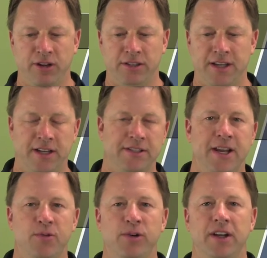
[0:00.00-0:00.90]
Real Tennis
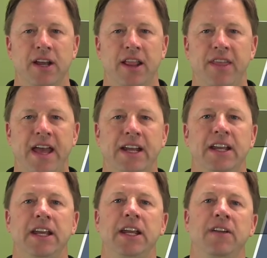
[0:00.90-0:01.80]
Network
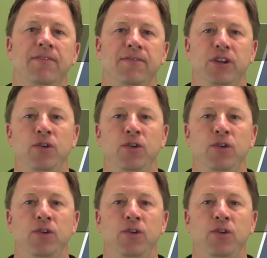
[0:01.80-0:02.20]
that if